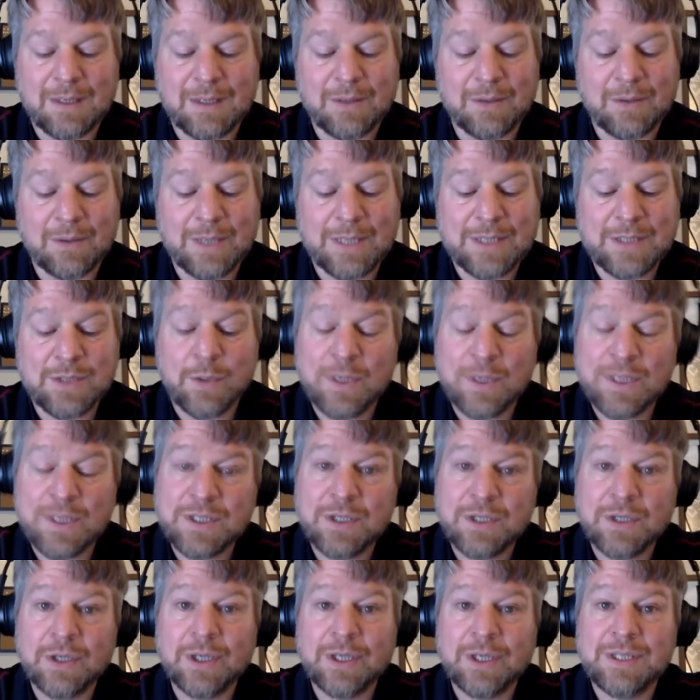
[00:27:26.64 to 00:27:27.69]
Well, that's always
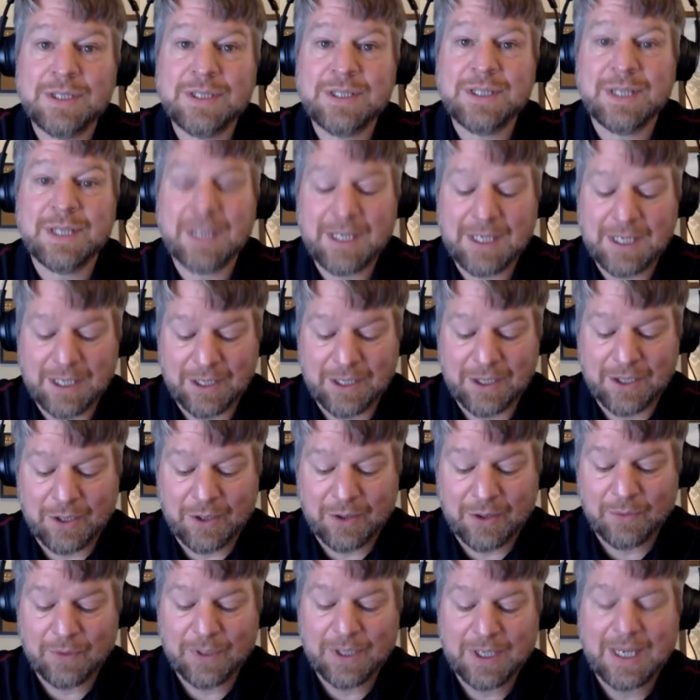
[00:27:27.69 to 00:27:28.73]
good to
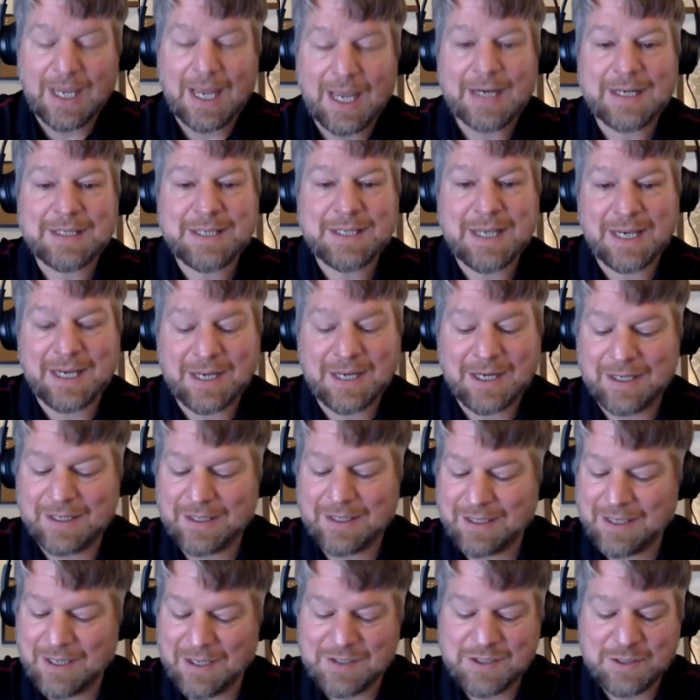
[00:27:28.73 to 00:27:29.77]
hear. You got to
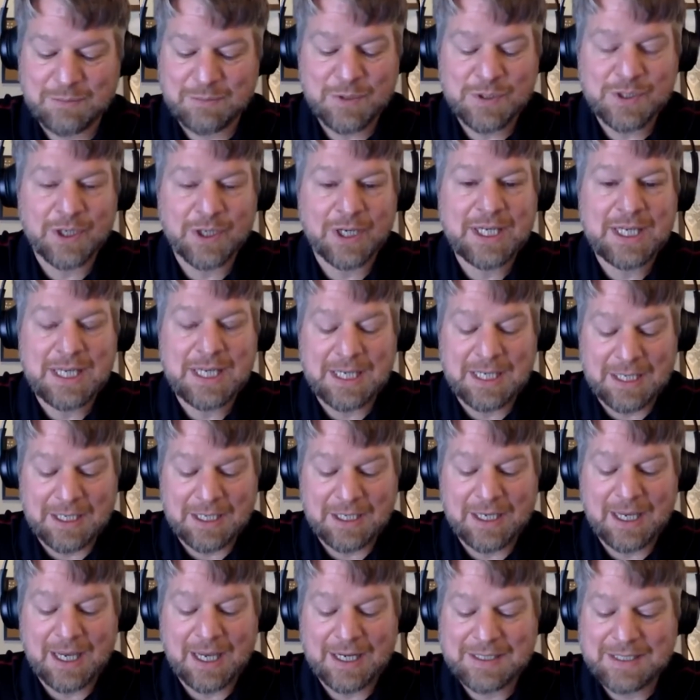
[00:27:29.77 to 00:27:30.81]
customers are key.
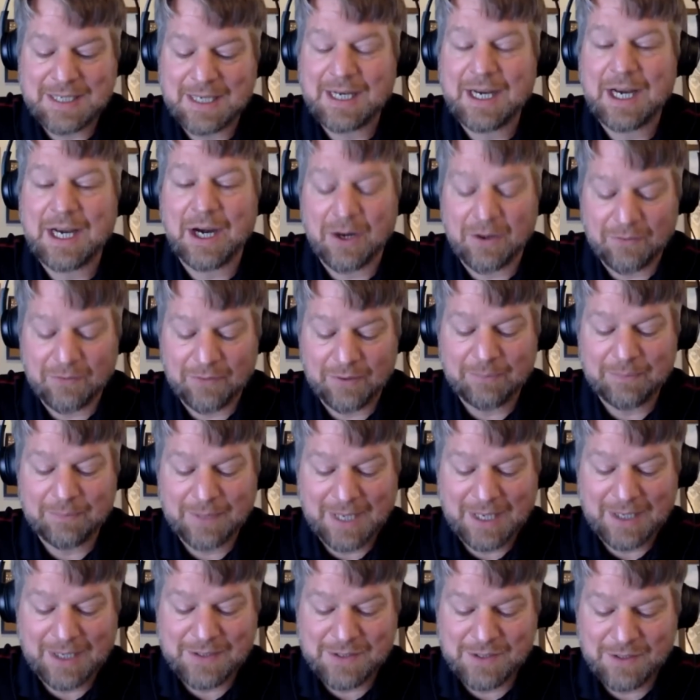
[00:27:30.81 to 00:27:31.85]
You got to take care of them. You
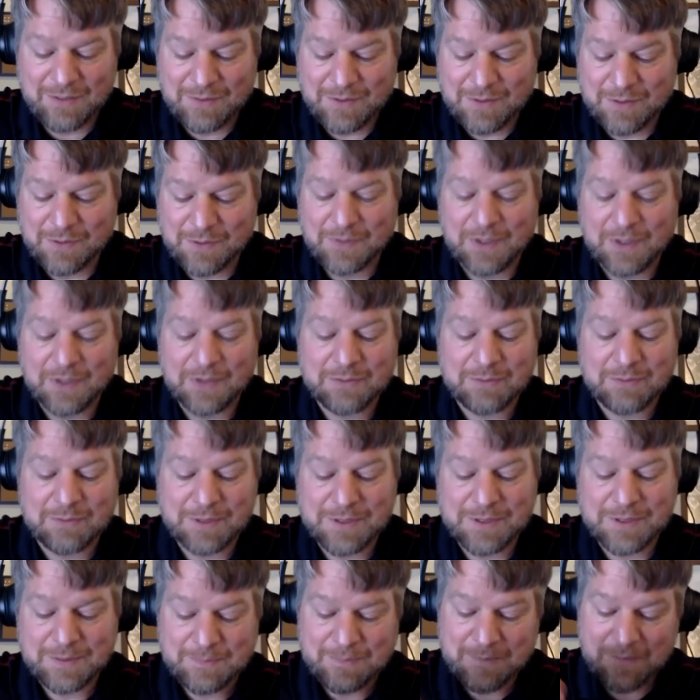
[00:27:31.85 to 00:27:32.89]
got to service those
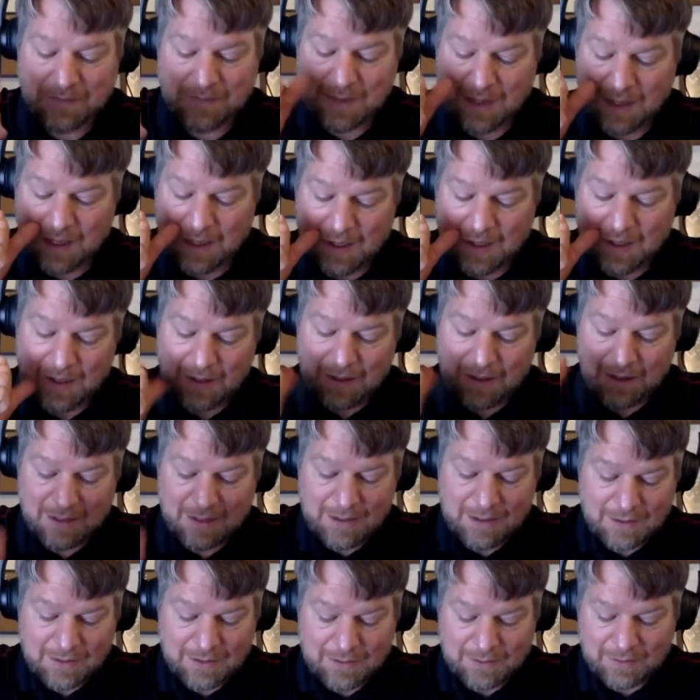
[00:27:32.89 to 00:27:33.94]
customers.
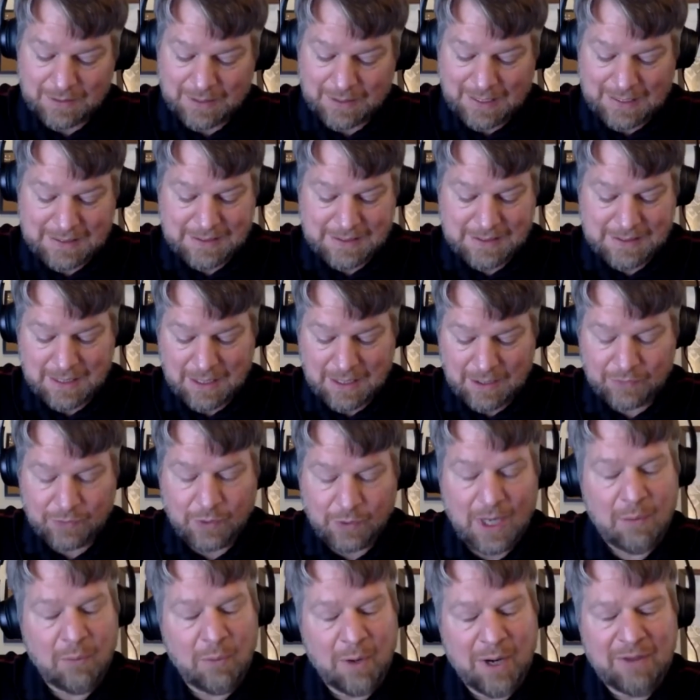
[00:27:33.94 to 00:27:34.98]
Well, that sounds
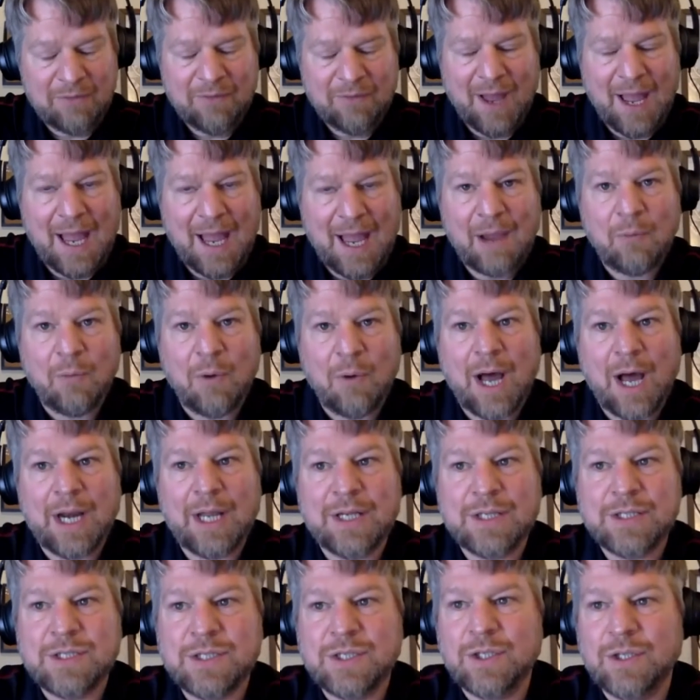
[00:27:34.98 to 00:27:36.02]
great. What if I
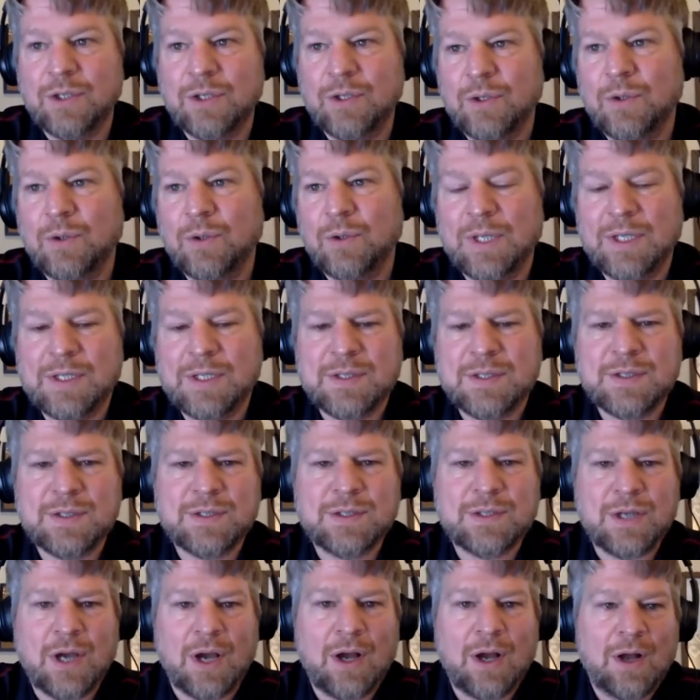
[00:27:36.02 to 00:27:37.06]
wanted to
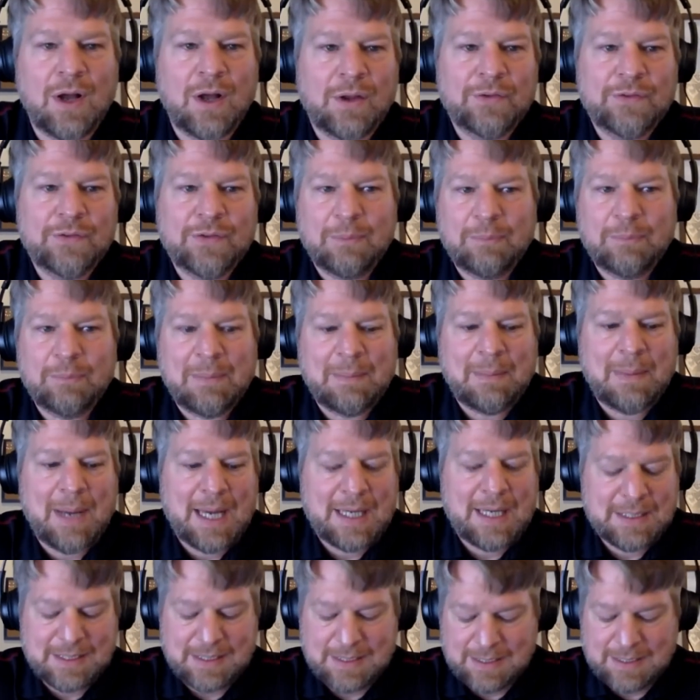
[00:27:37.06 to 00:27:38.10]
install something
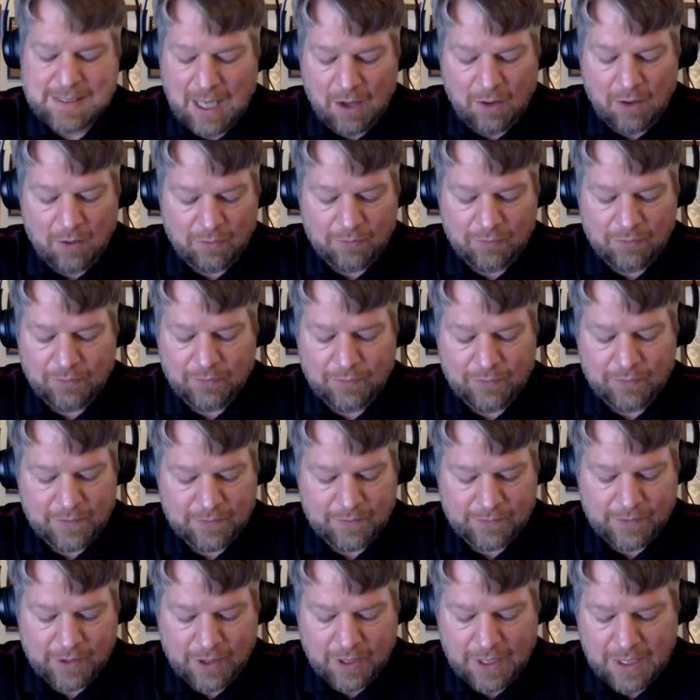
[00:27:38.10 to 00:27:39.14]
myself?
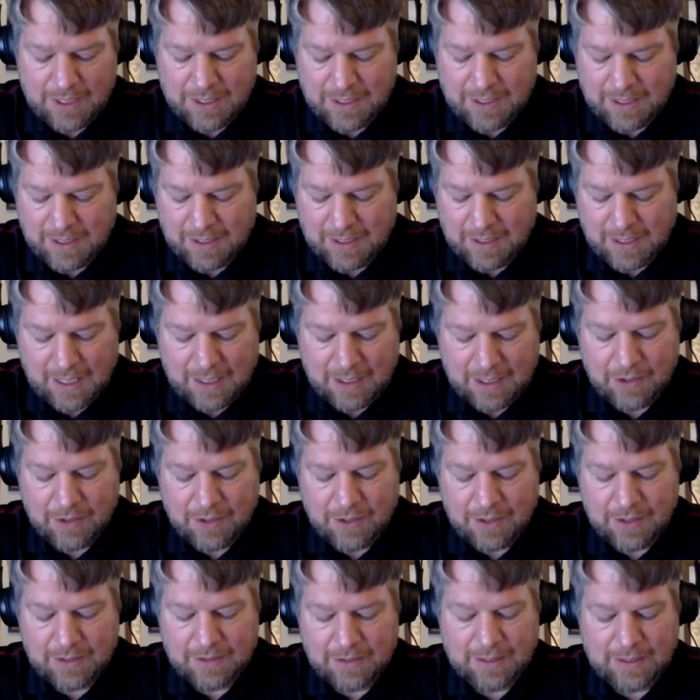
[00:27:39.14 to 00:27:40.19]
Is there anything that I
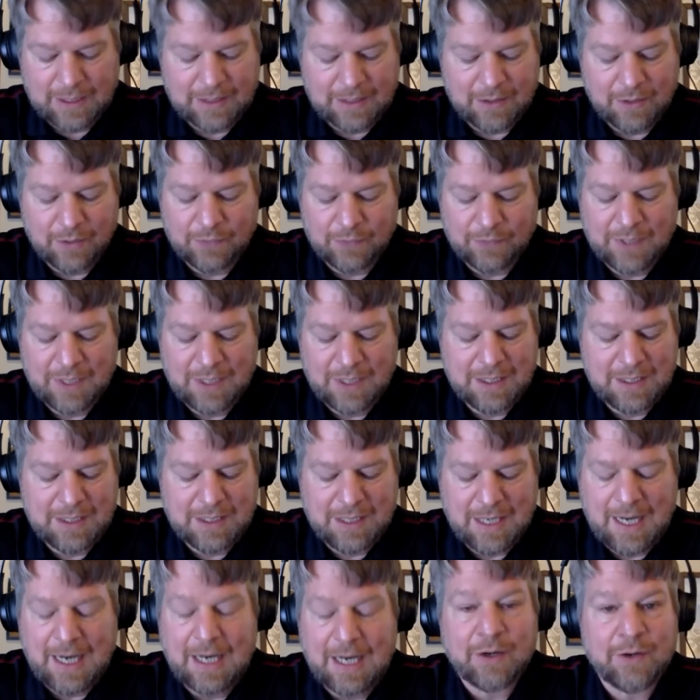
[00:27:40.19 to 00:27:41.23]
could, like those
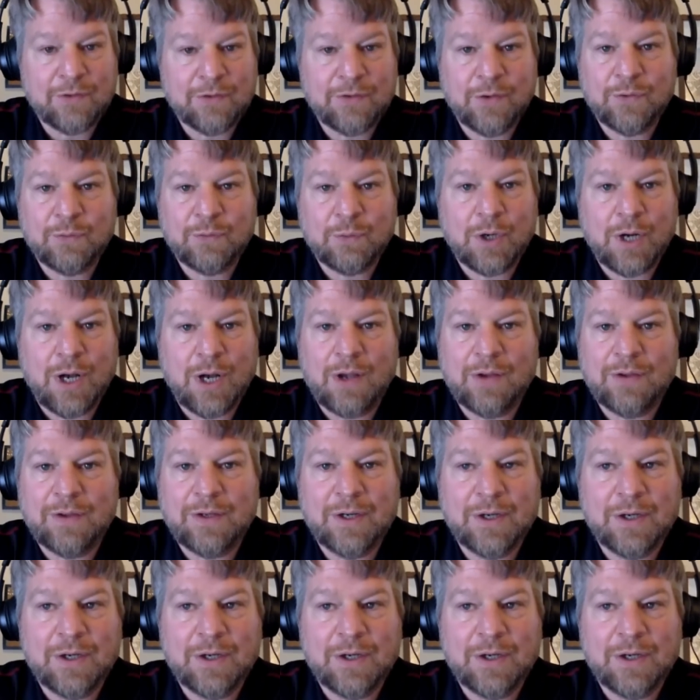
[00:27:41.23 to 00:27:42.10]
hidden hangers? Those were on